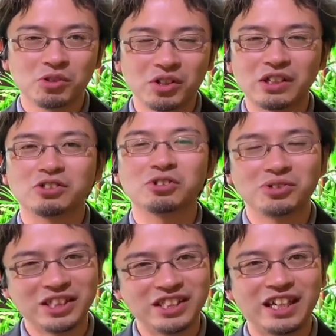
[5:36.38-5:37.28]
So,
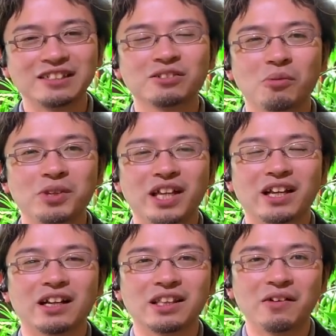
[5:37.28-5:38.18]
I
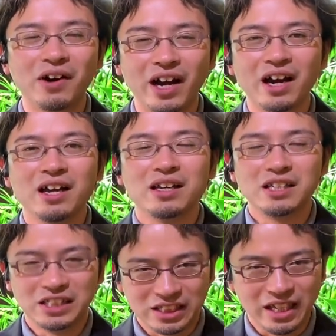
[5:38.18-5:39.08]
personally think stone
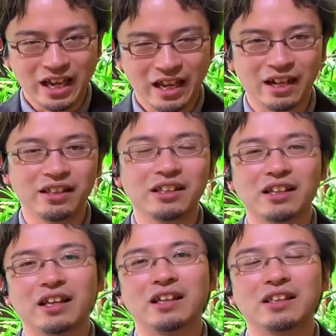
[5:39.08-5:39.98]
layouts are a bit
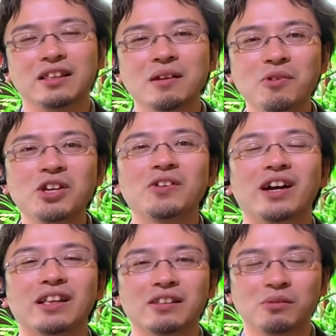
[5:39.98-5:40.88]
more difficult
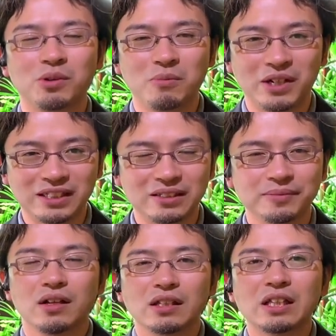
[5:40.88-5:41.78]
for beginners,
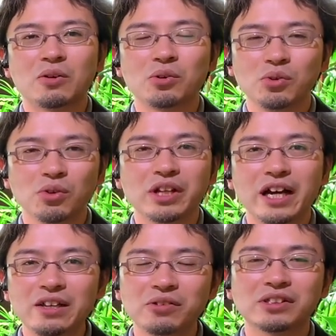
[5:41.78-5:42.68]
but at the
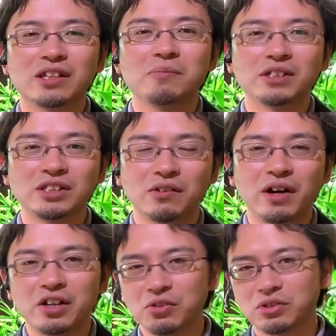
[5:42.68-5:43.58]
same time it will be
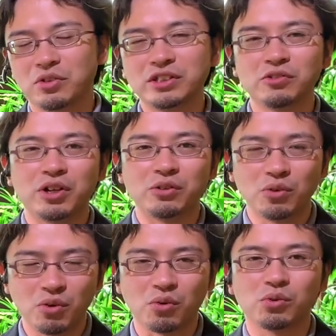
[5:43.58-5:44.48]
a good and fun
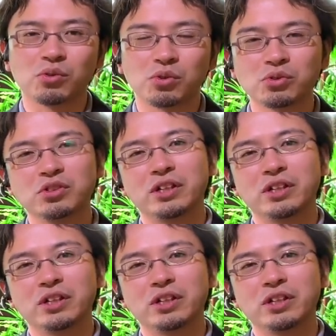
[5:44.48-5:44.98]
challenge.